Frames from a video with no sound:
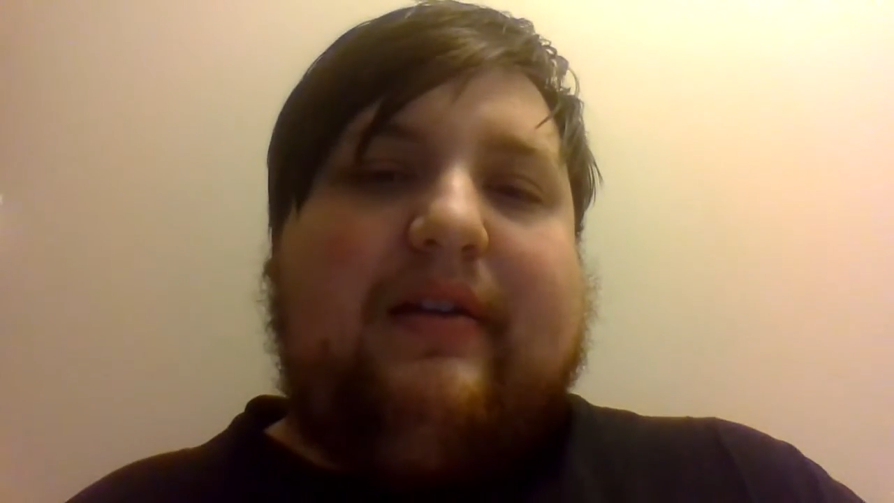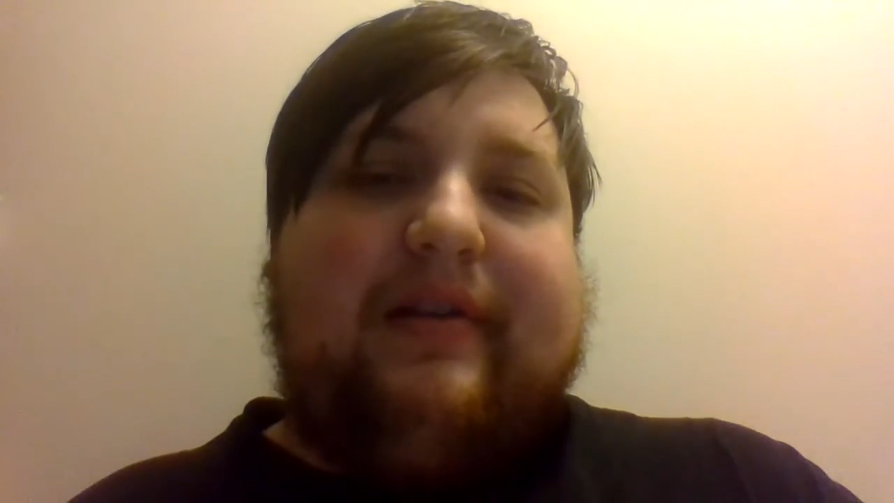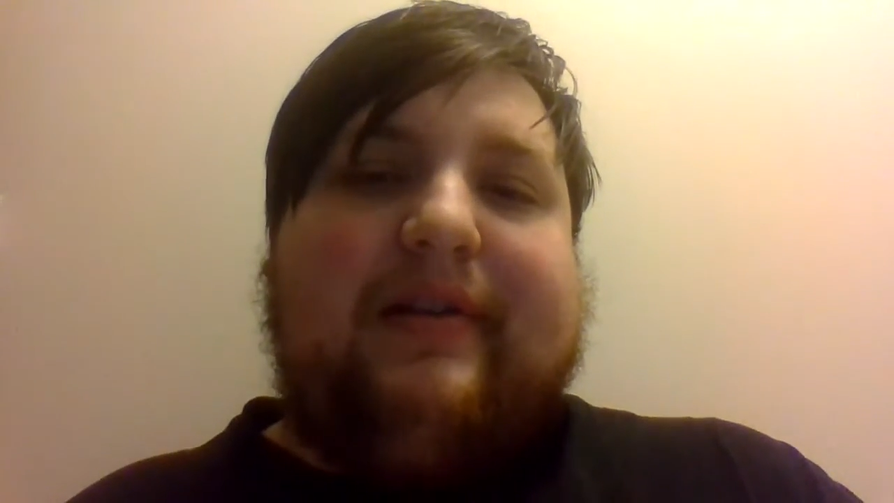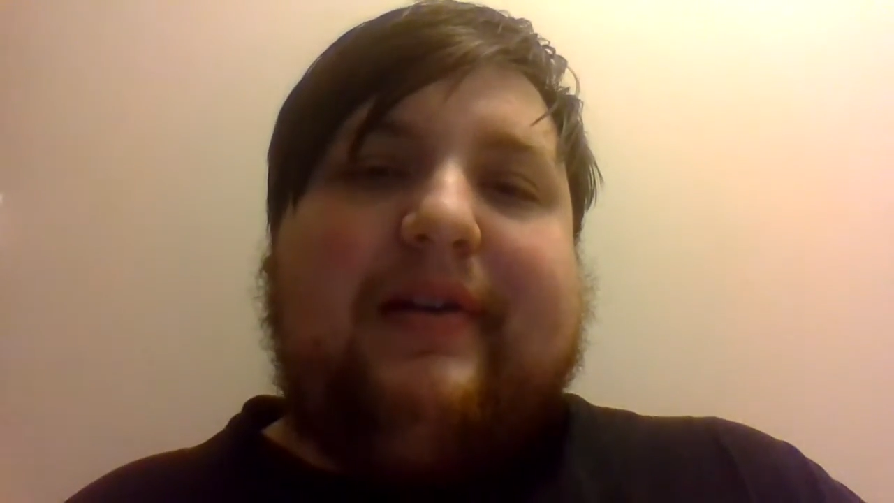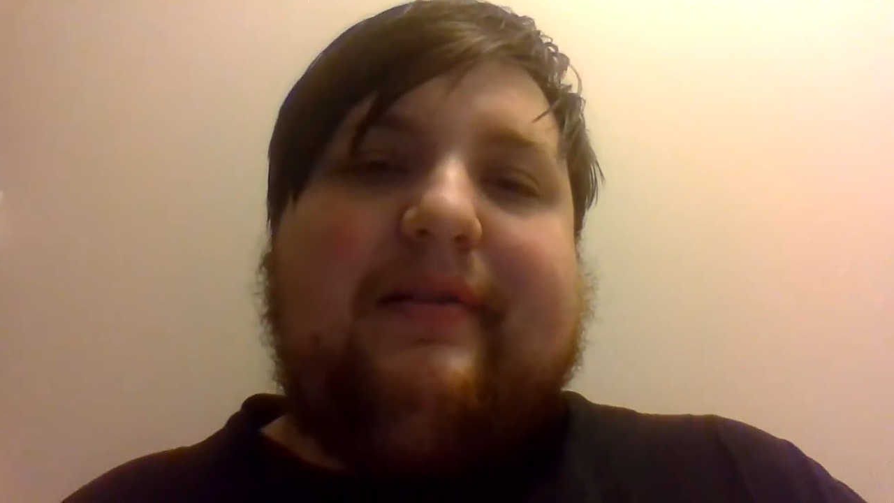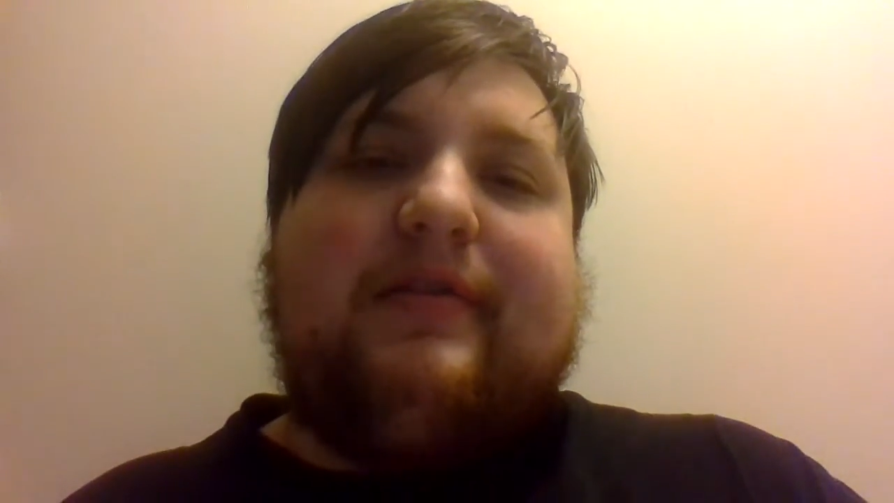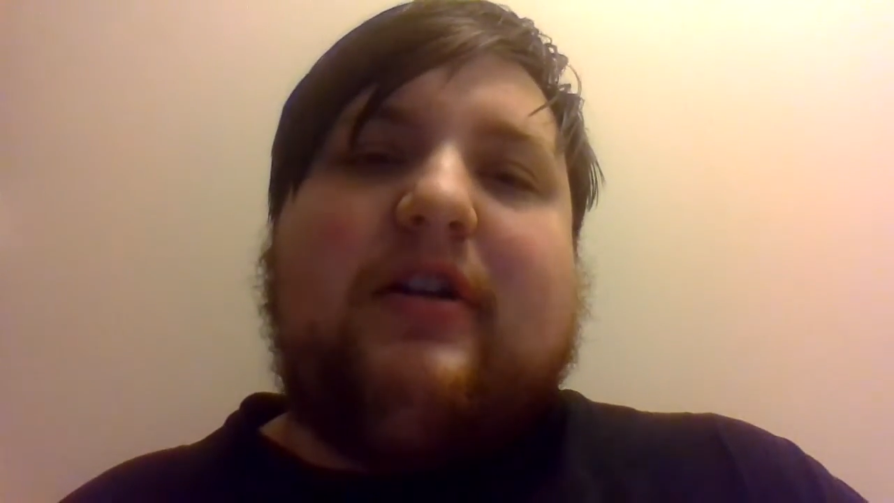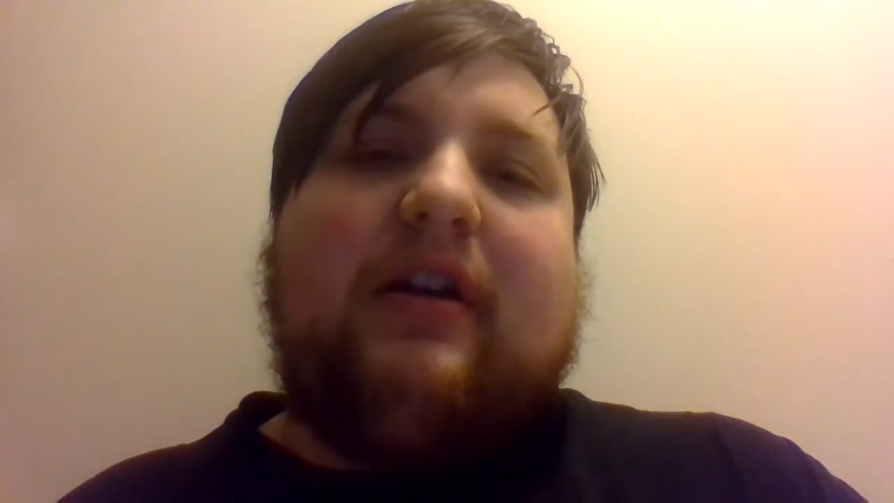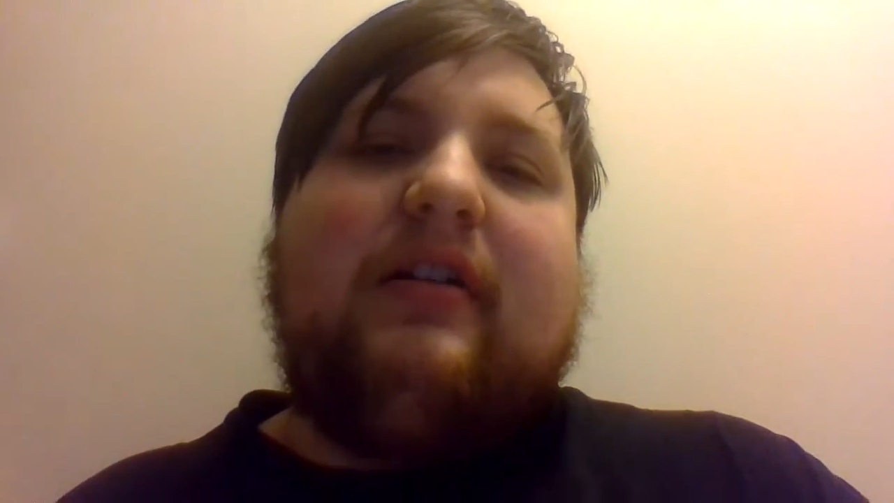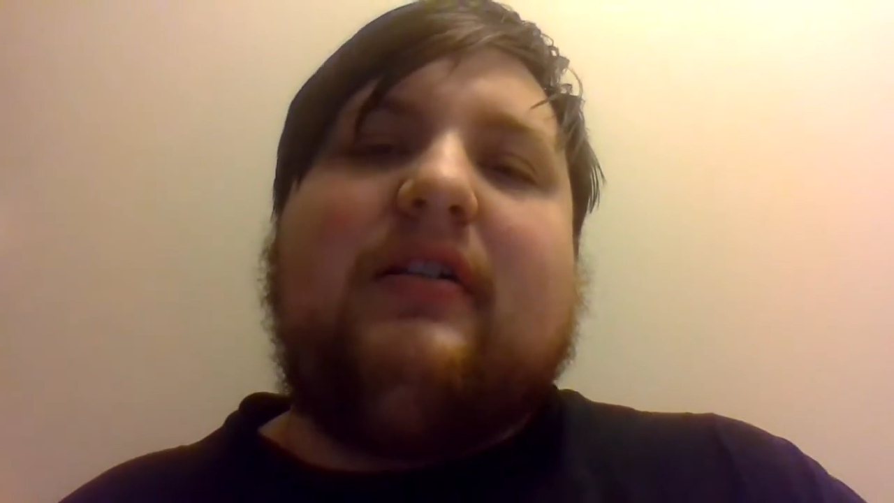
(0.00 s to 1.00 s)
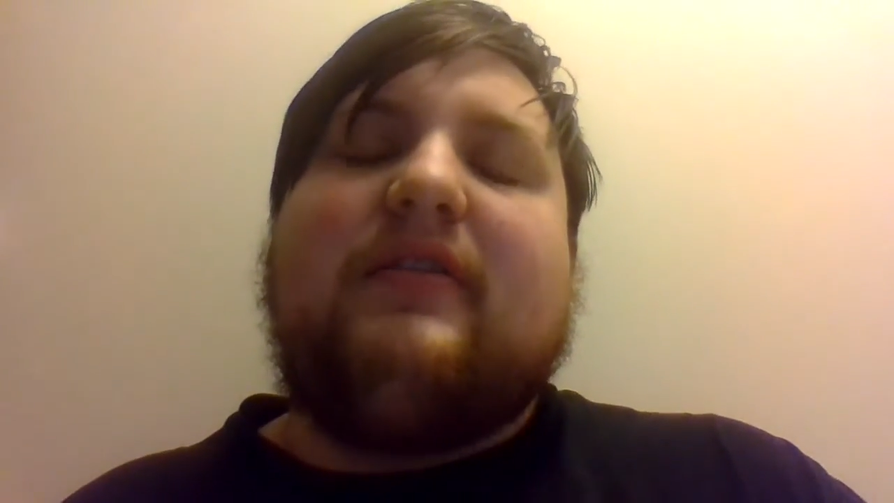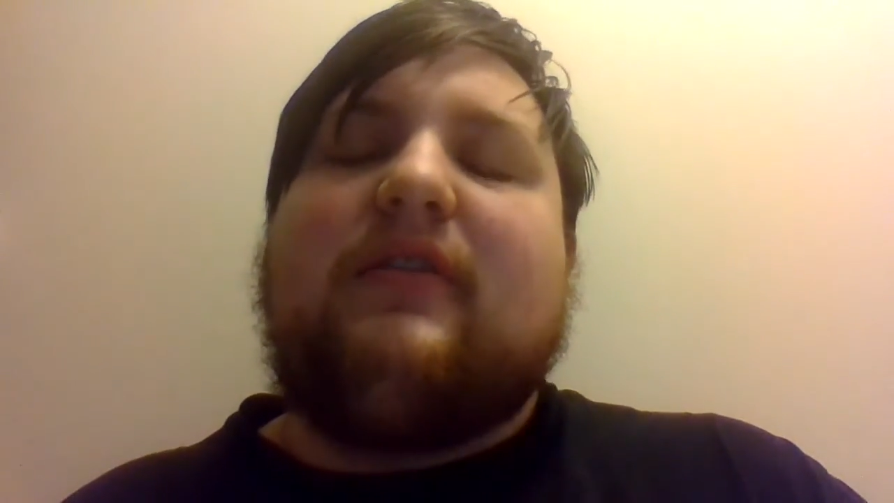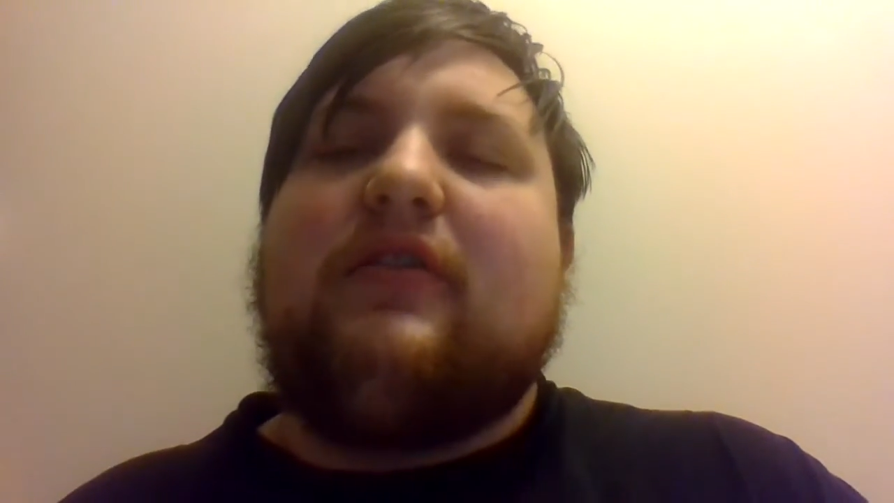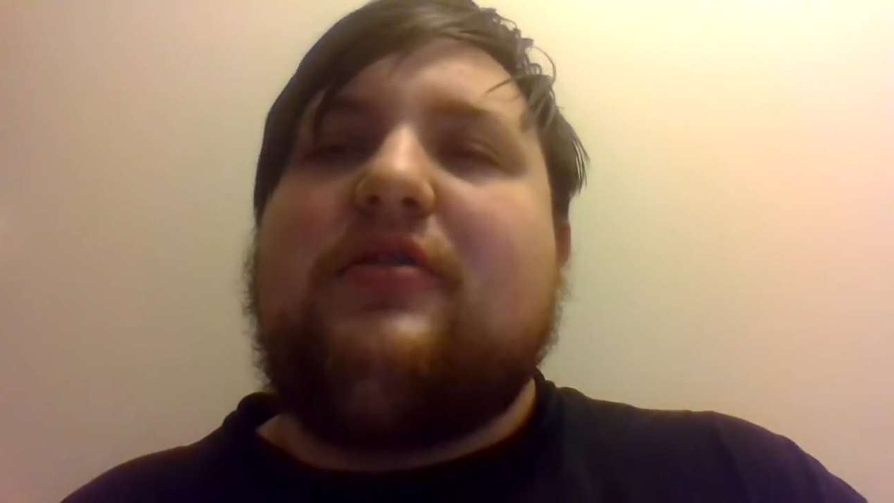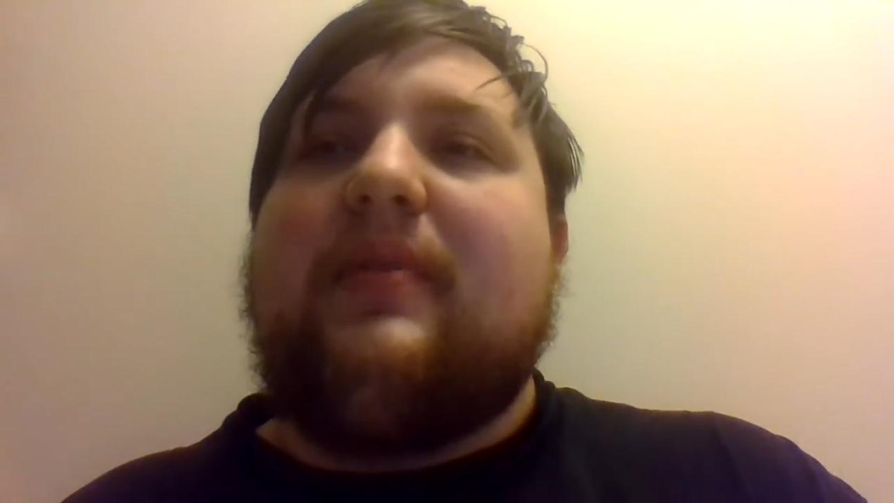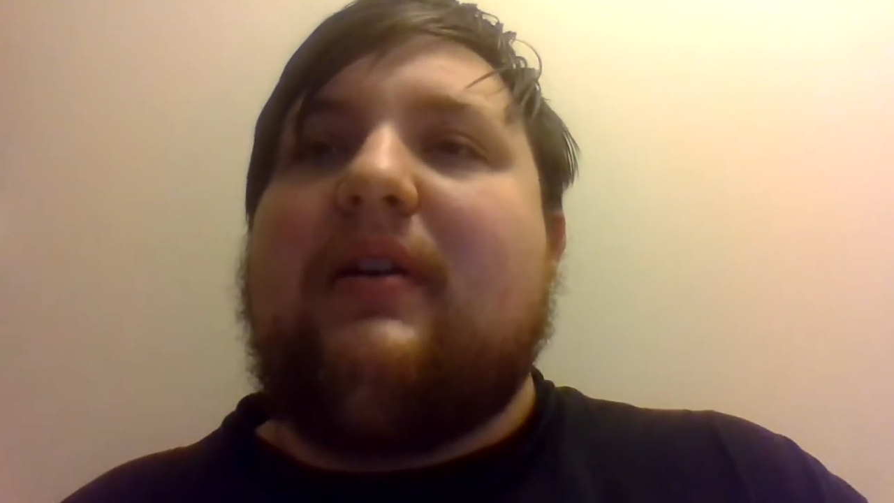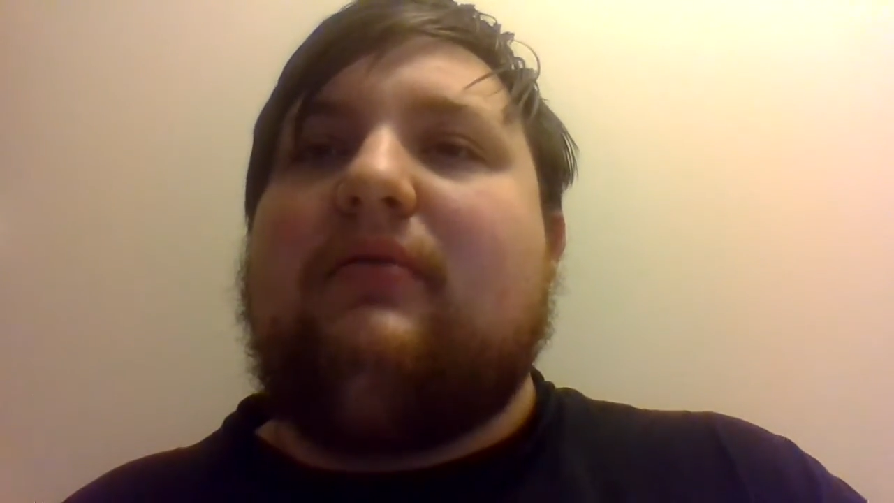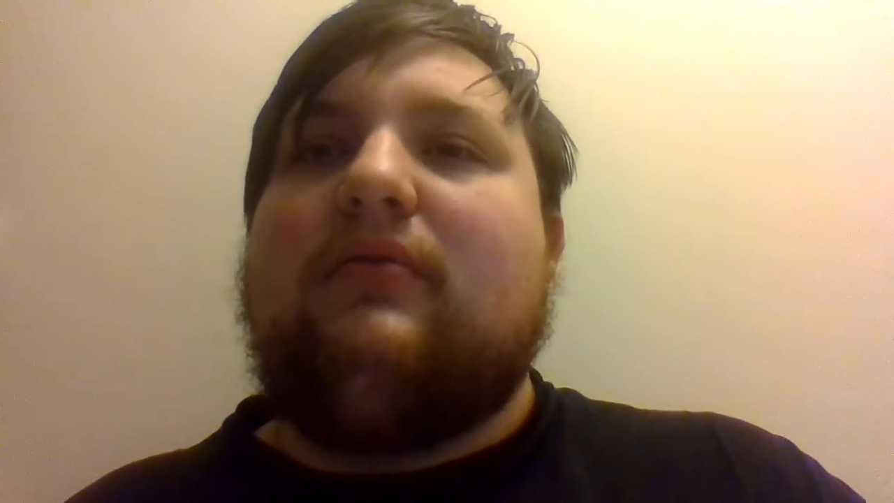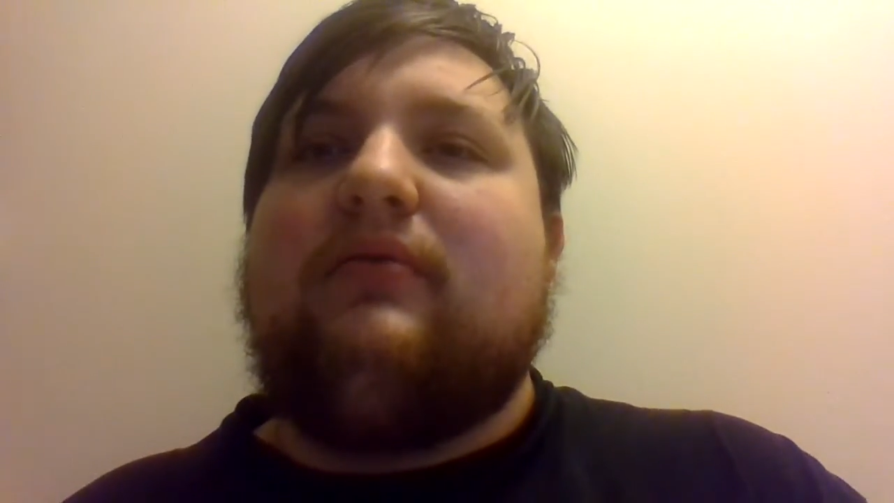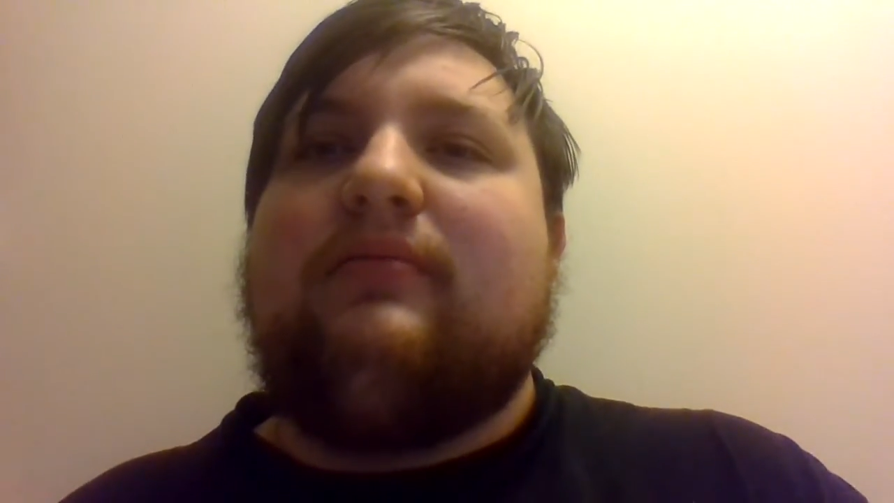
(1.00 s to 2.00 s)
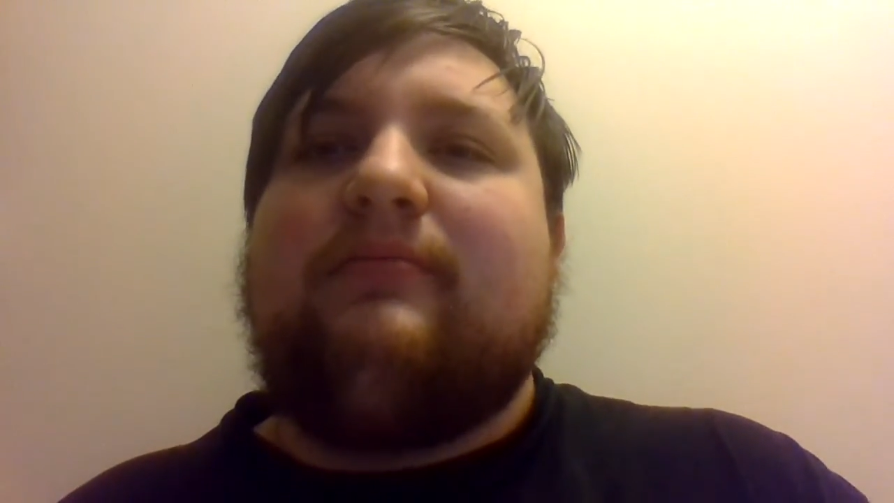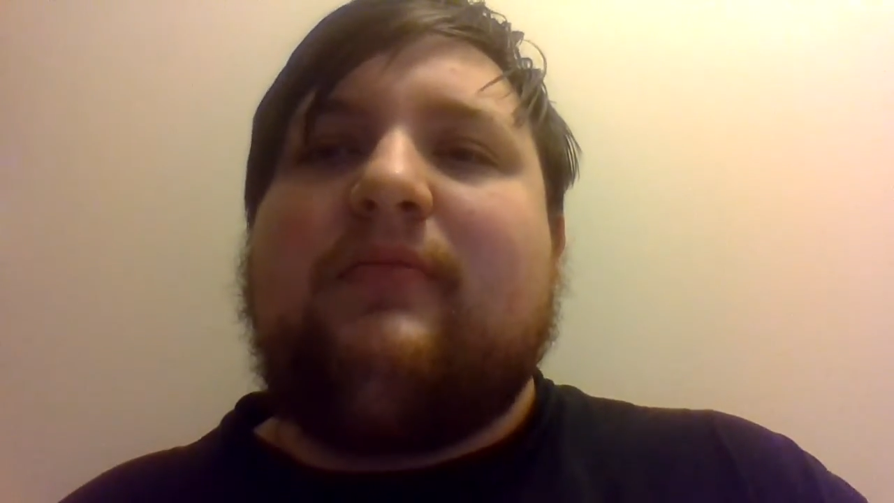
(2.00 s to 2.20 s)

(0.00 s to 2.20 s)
And now China is under Japan rule.